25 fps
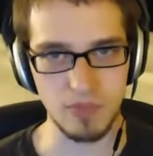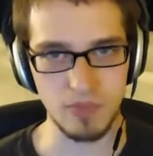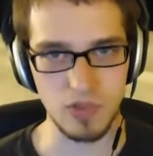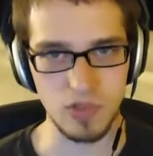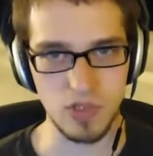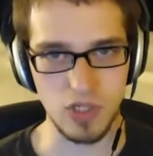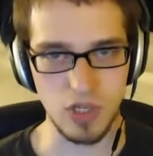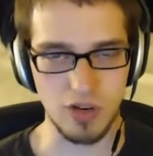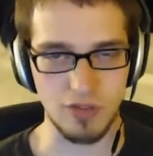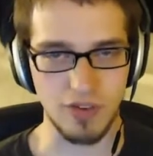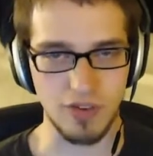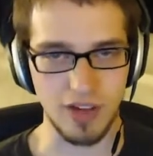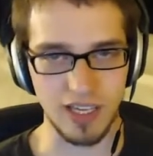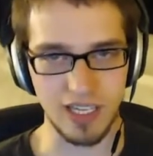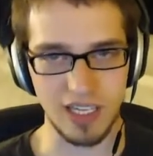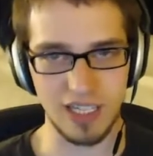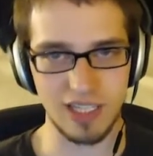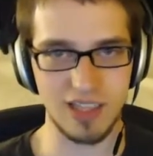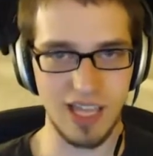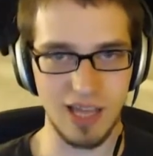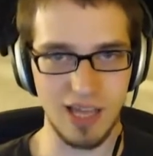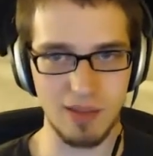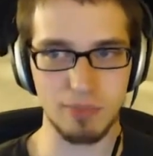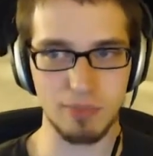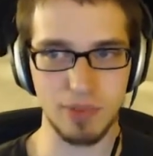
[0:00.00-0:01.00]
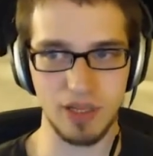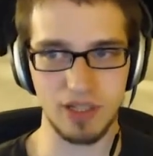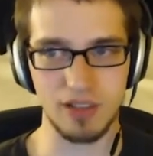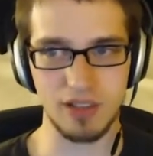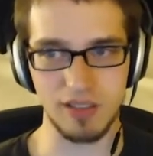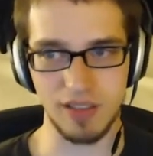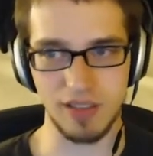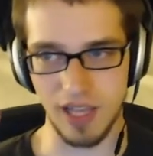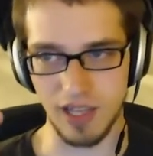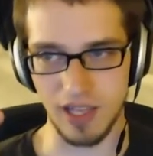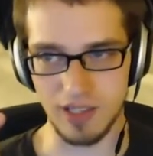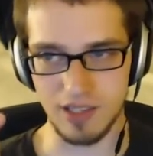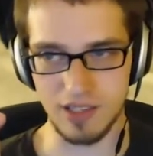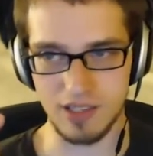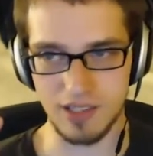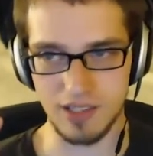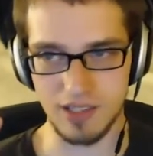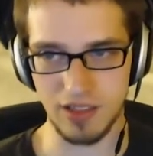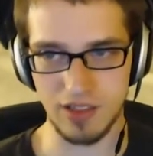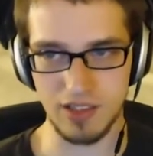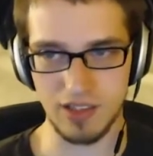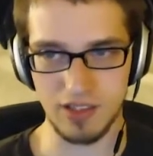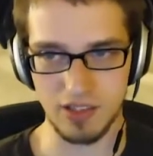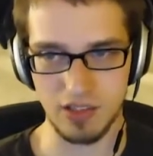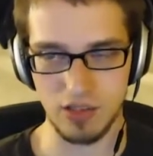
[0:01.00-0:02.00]
So if I hit that button, that
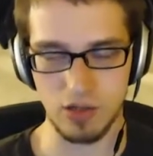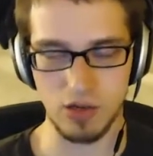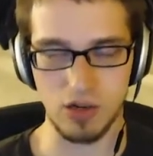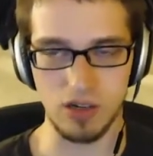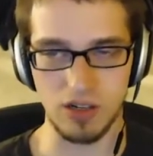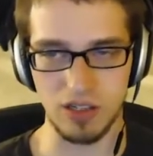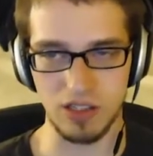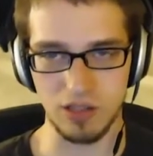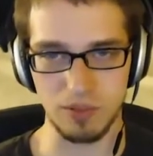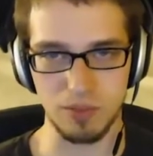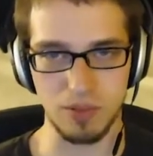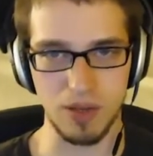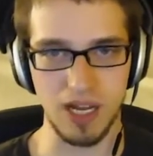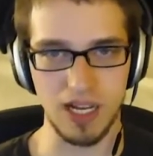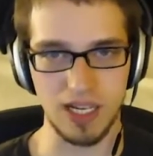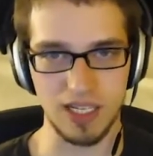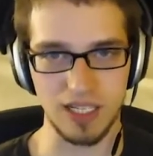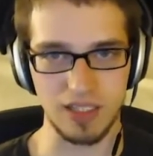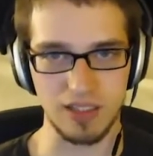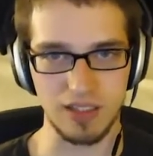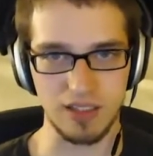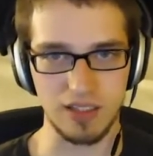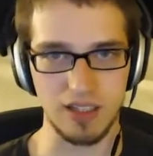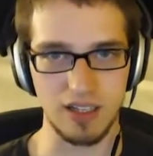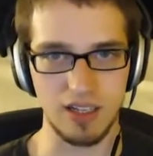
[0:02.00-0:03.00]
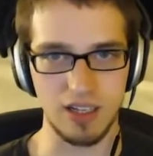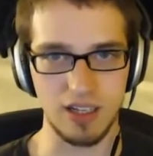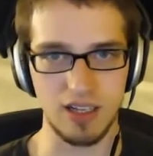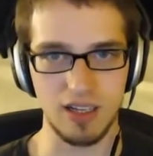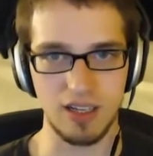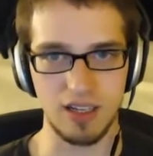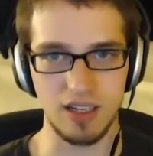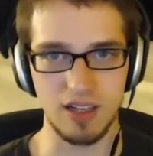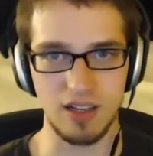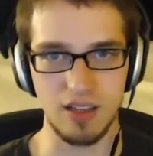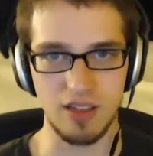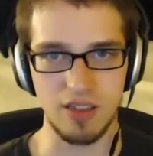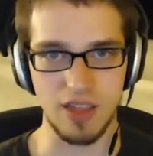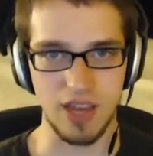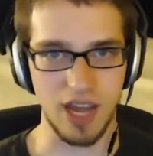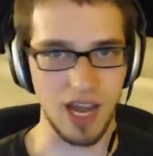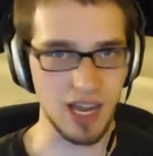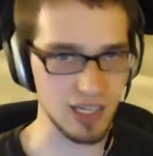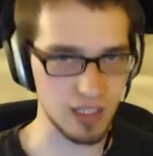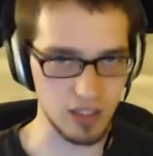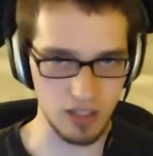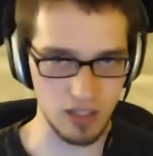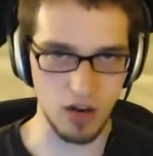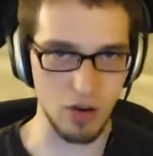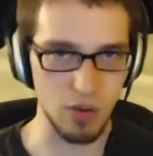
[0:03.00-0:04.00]
send this URL to Pocket, then I
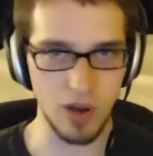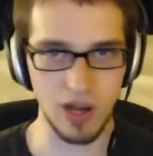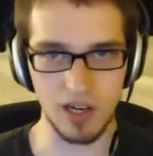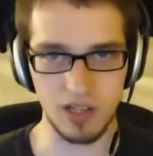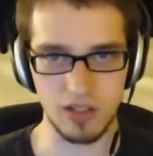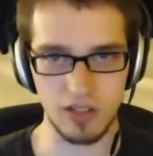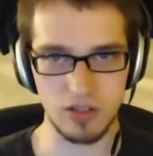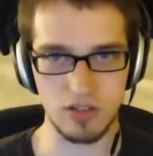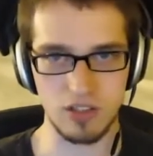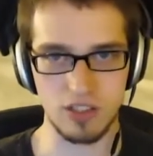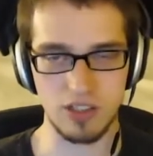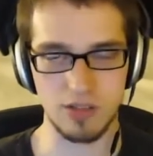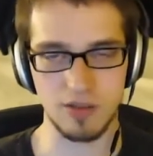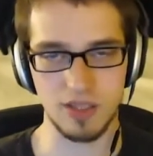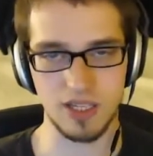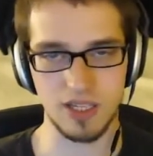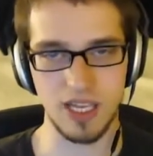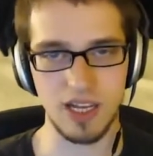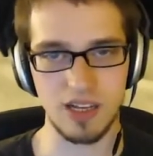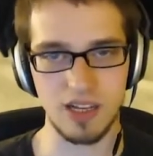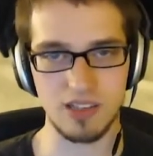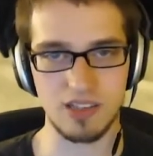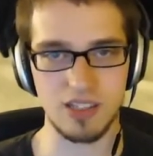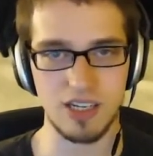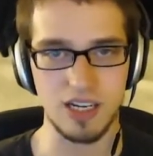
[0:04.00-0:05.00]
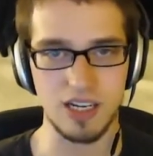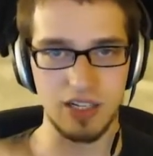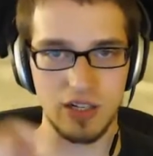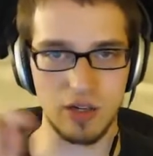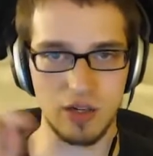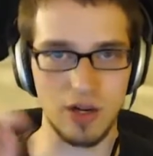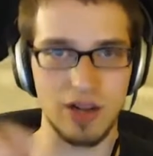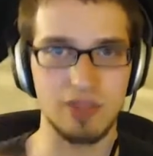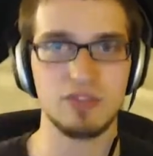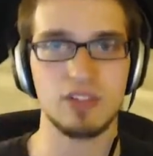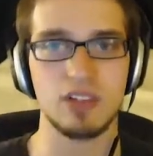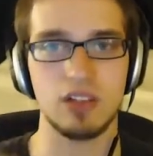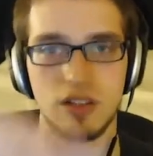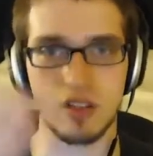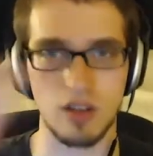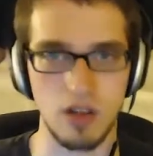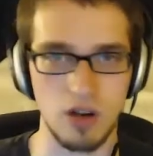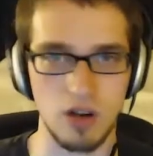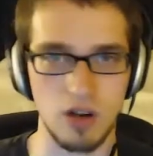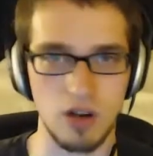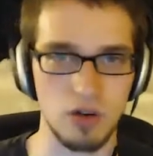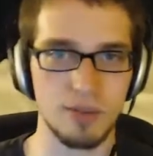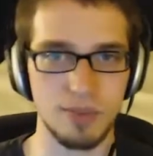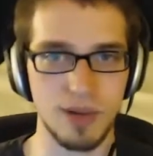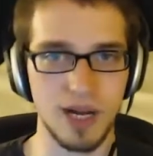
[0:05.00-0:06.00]
can go on and do something else, and I don't have to
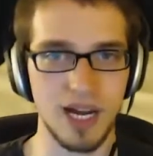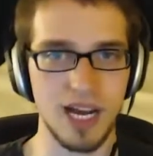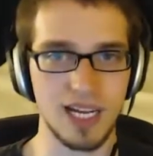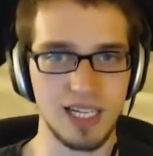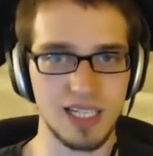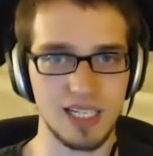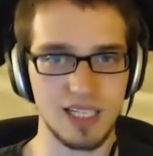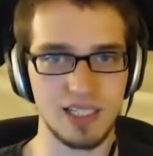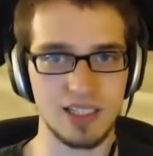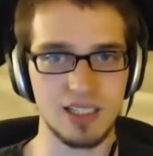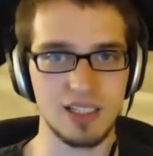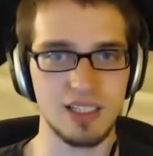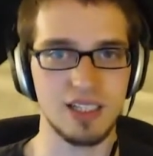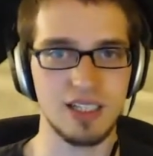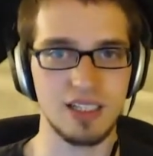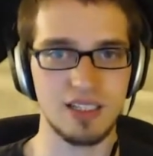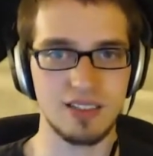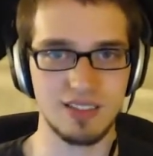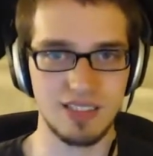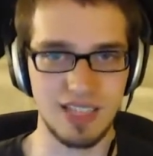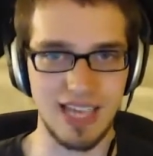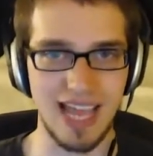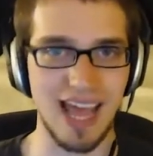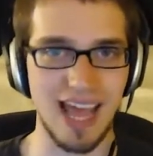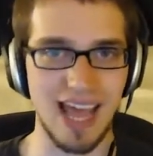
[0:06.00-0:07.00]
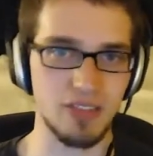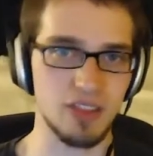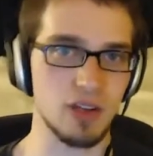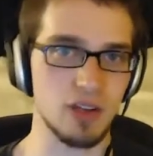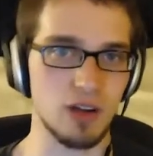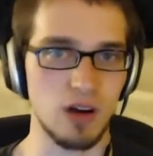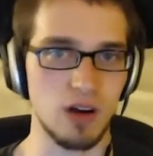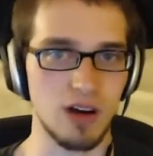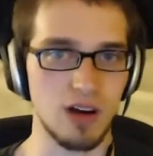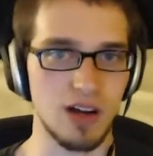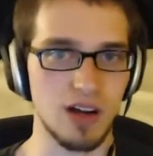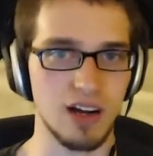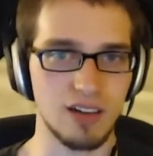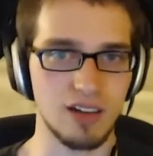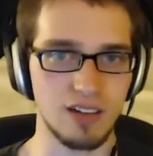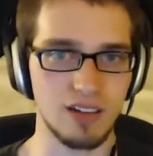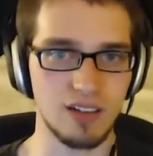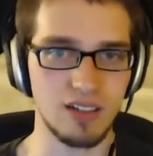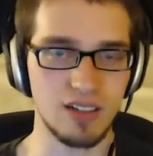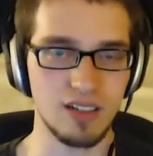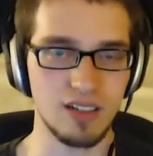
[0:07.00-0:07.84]
go to Pocket to add the URL.